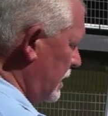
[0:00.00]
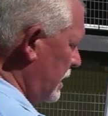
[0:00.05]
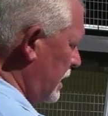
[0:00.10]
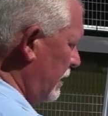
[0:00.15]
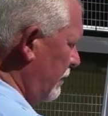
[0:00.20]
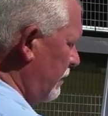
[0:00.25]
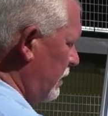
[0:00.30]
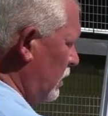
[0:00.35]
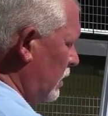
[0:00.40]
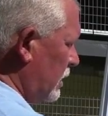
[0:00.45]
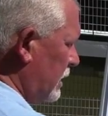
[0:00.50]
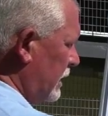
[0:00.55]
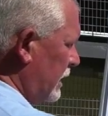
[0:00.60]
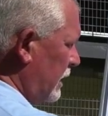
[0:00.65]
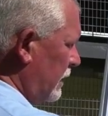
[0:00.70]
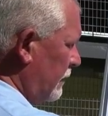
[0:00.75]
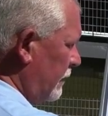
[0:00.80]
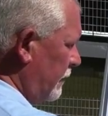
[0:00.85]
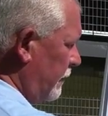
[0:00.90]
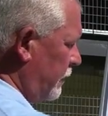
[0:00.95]
have a look at that
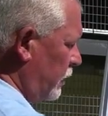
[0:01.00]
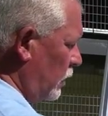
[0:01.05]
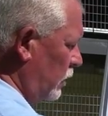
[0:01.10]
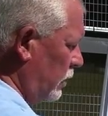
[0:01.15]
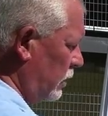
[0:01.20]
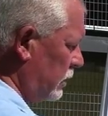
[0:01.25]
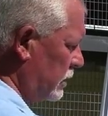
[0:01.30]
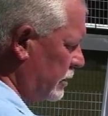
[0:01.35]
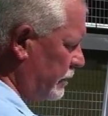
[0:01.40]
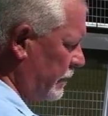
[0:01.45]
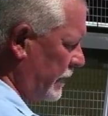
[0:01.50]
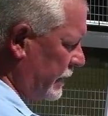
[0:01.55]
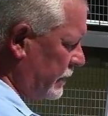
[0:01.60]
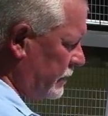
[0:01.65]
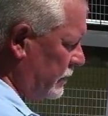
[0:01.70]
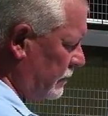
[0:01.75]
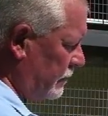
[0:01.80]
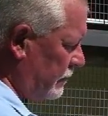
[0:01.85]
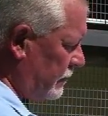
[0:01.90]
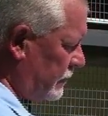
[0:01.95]
full
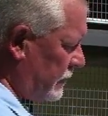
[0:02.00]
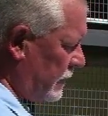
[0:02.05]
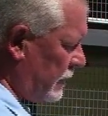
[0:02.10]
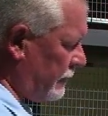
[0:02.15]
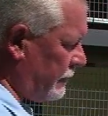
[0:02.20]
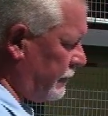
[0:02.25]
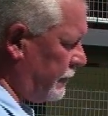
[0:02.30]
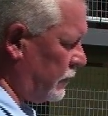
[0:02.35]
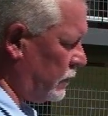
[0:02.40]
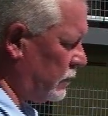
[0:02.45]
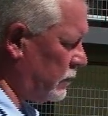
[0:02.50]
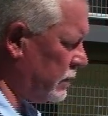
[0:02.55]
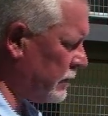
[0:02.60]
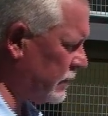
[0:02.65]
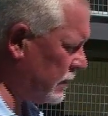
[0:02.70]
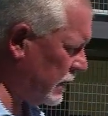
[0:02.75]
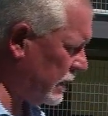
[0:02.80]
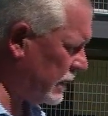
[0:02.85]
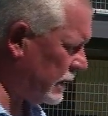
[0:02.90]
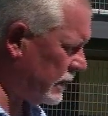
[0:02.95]
spectrum, that full
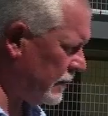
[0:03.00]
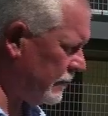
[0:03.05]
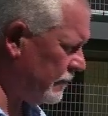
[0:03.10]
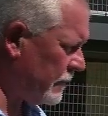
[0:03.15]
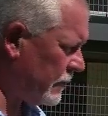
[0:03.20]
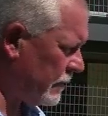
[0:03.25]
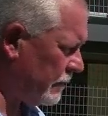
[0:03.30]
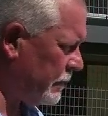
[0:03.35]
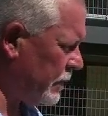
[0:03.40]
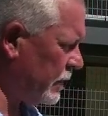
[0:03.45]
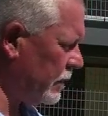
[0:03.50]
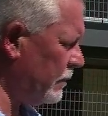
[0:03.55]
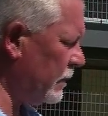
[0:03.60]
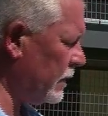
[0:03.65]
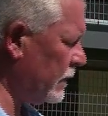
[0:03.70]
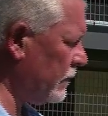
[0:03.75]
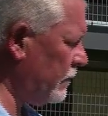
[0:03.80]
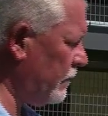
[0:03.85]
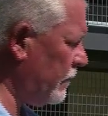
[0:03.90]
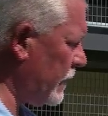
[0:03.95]
pyramid,